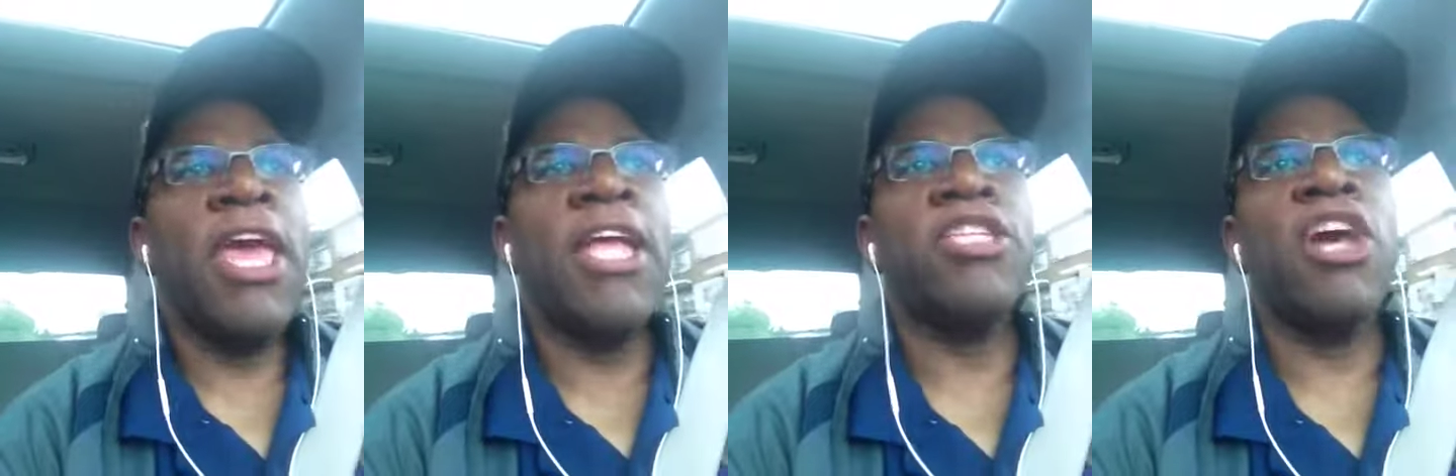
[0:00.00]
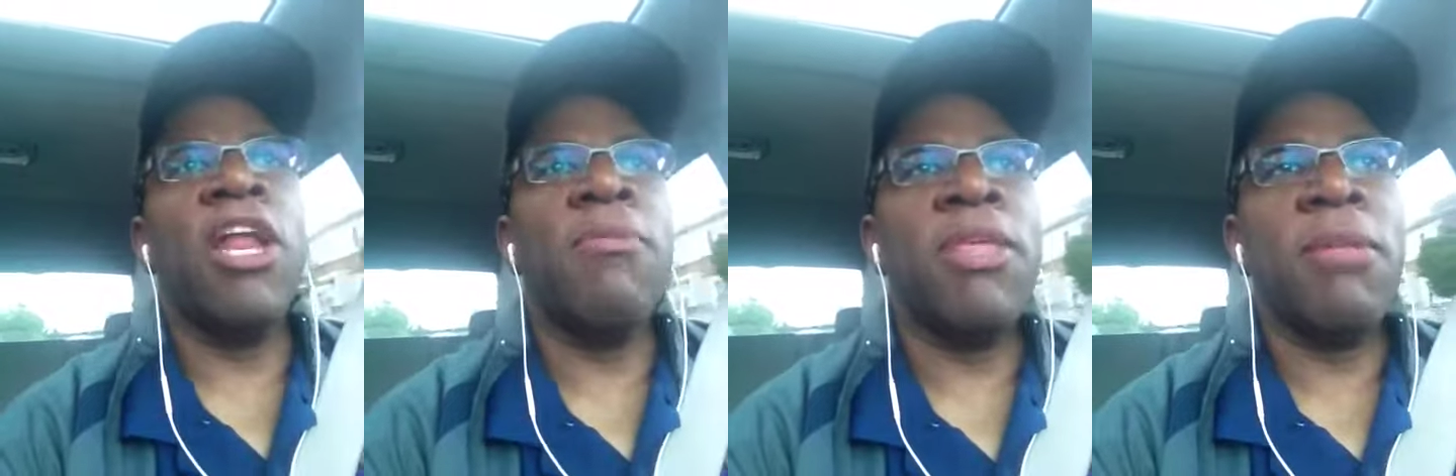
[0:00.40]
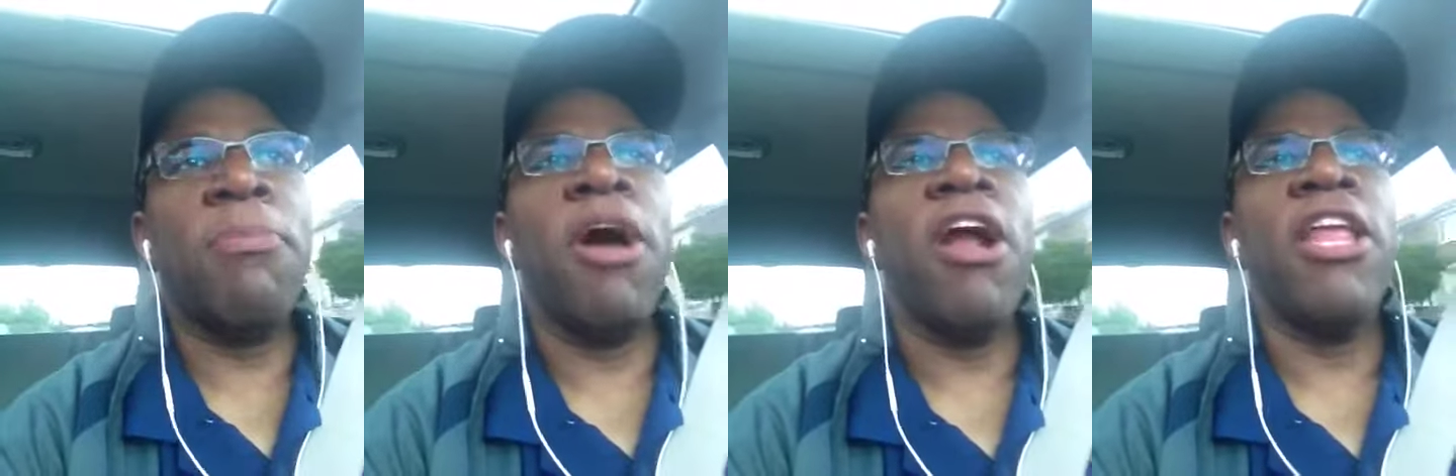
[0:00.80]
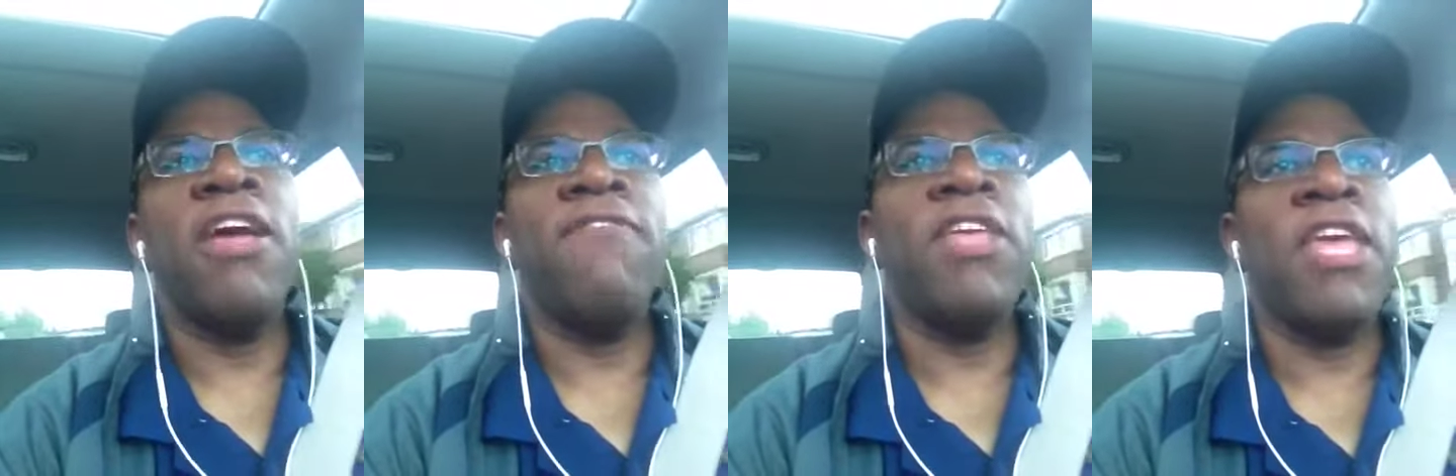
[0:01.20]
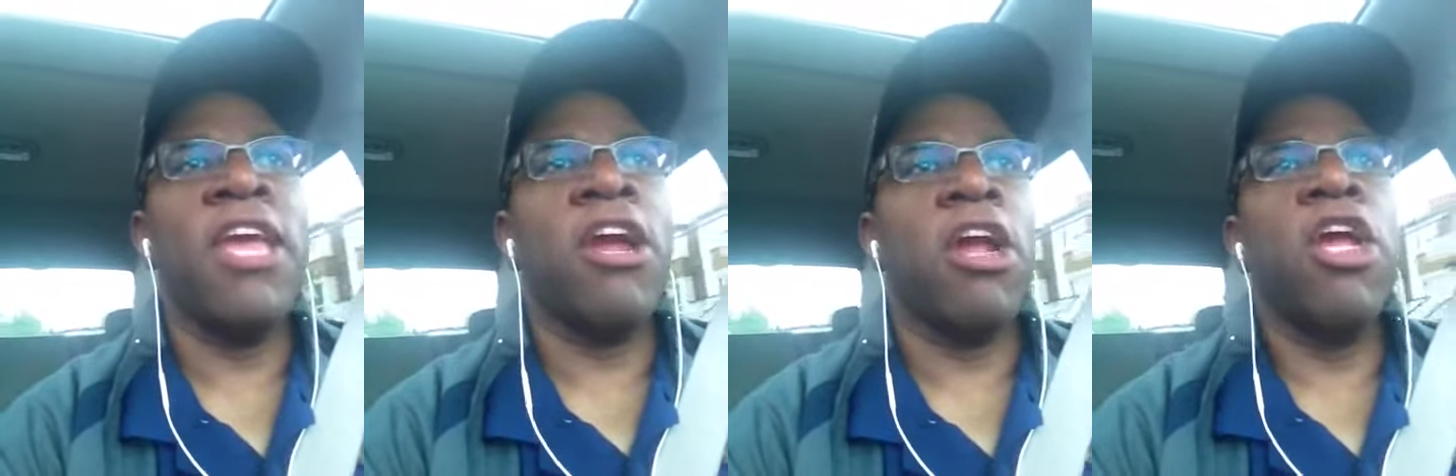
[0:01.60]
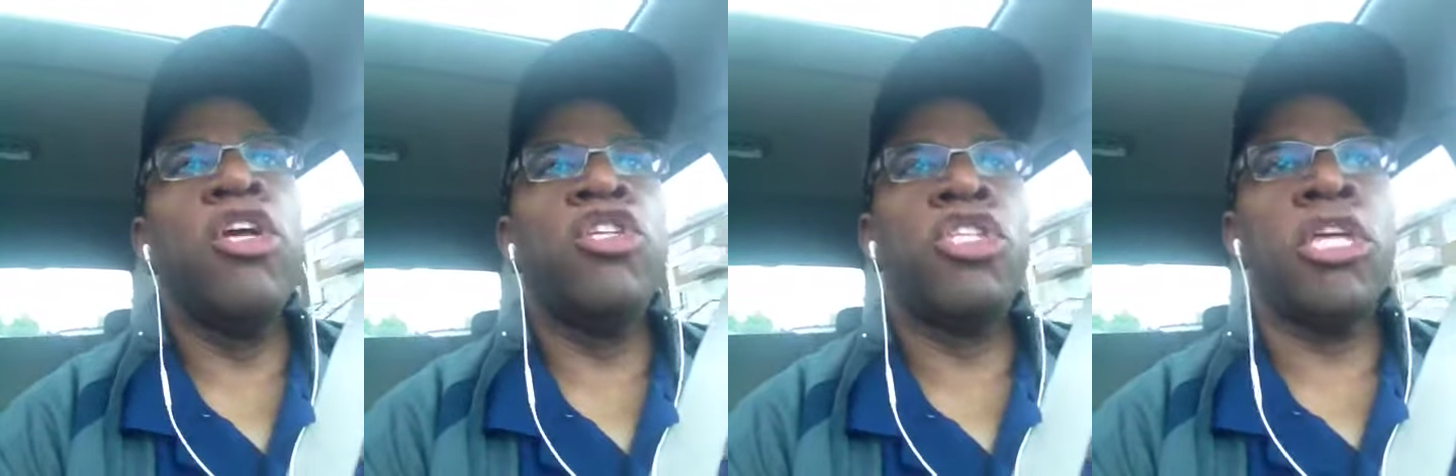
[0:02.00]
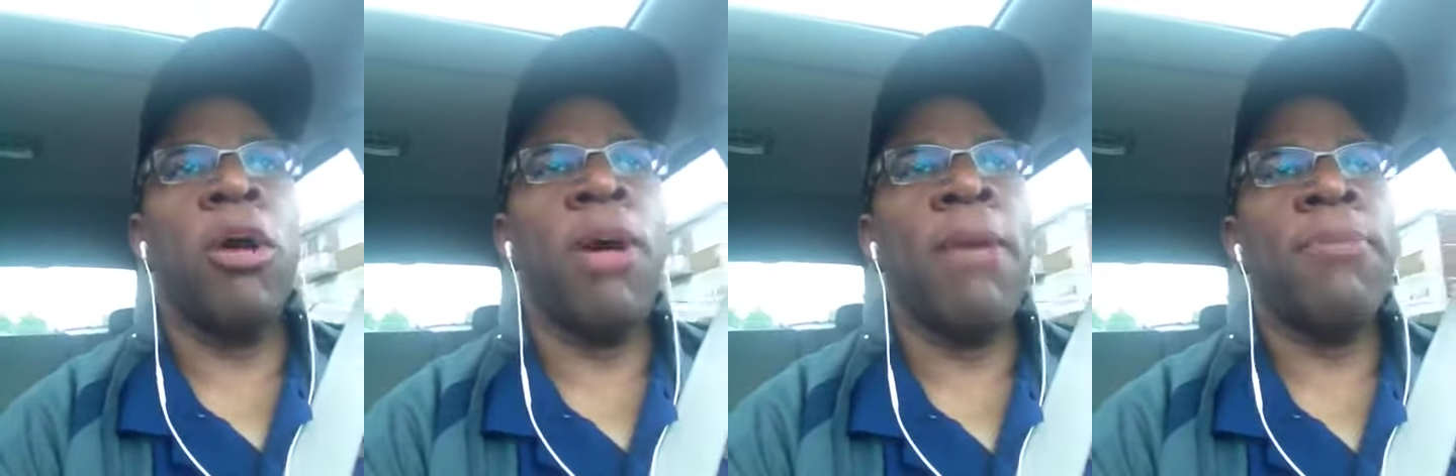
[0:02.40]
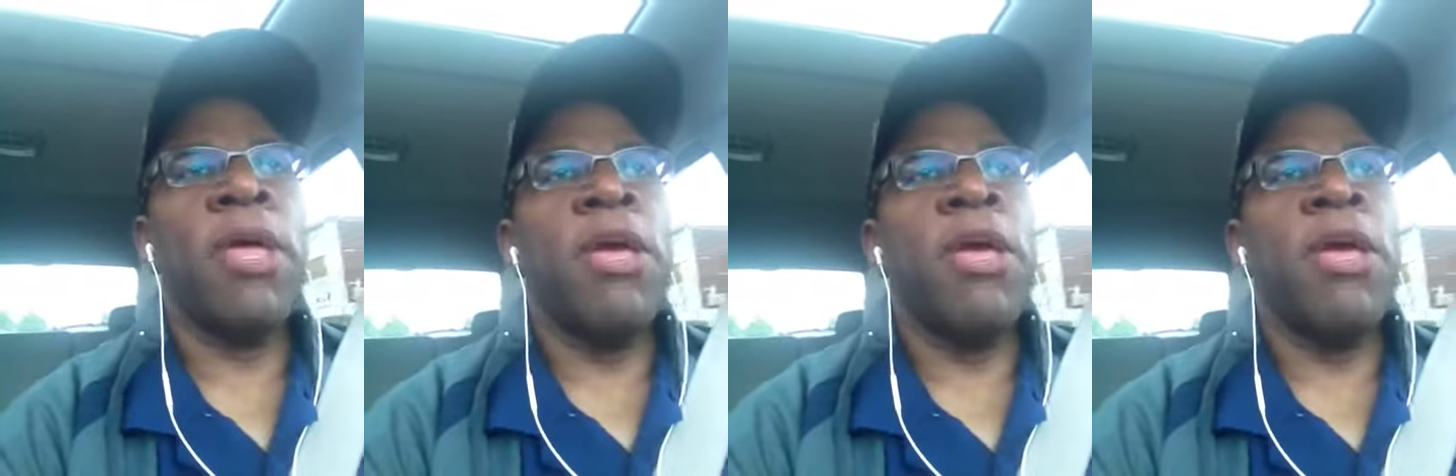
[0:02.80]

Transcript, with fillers: It's going to be the party of the year. Show up.